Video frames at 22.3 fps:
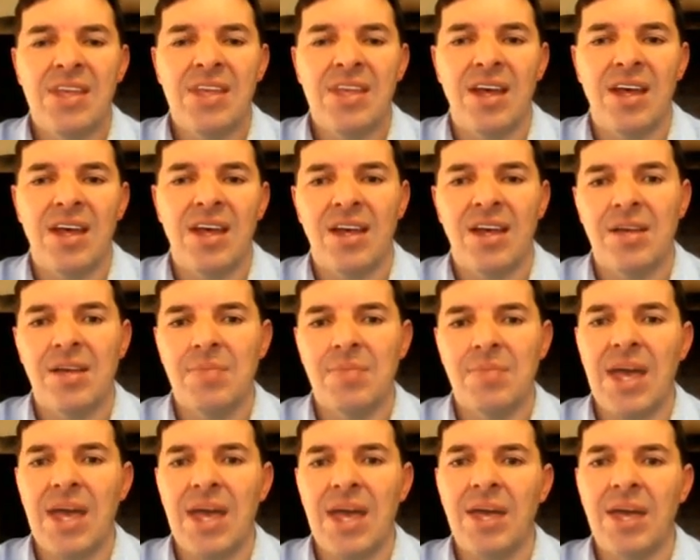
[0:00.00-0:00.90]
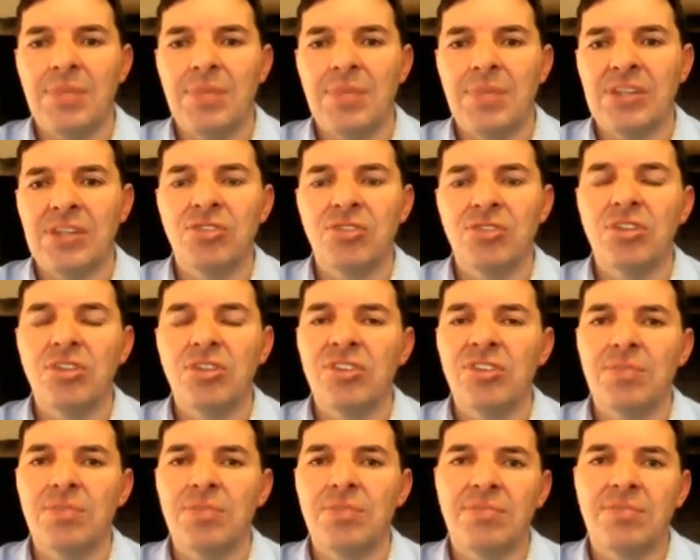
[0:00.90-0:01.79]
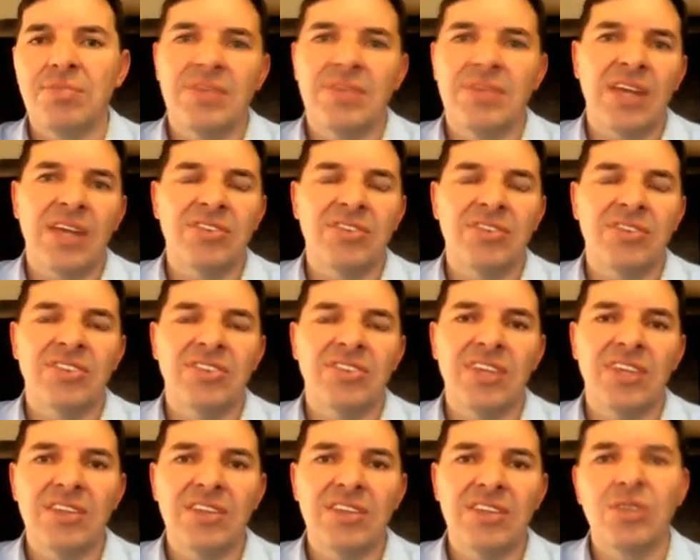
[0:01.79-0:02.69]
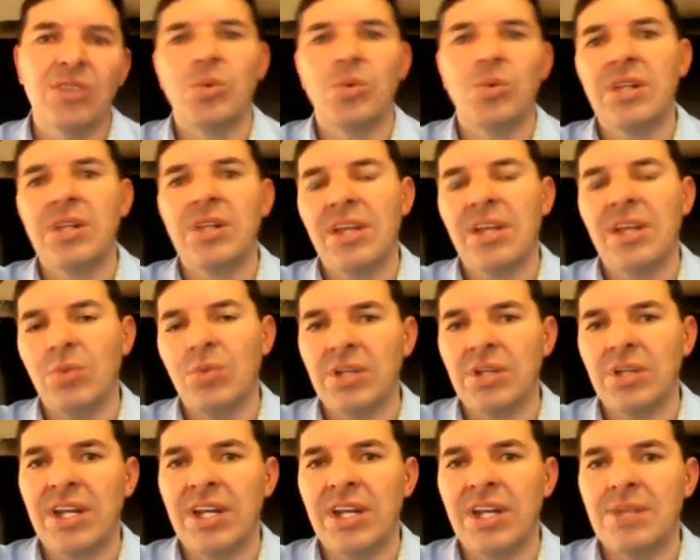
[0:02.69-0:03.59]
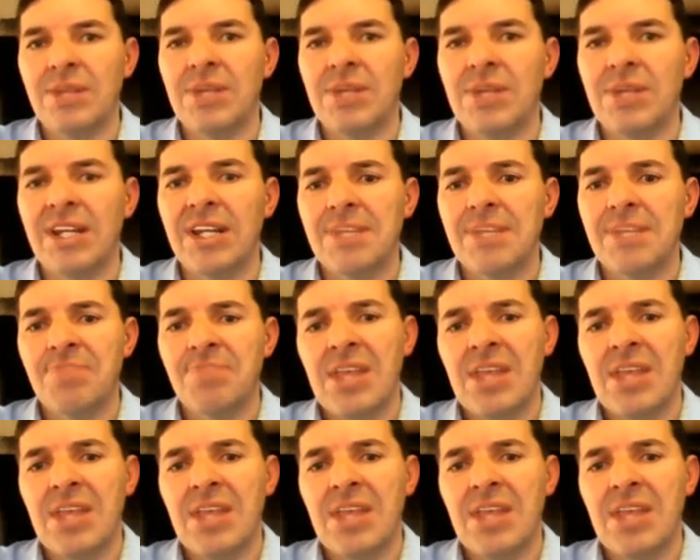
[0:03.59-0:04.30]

But as soon as the dust is settled, we'll get our money.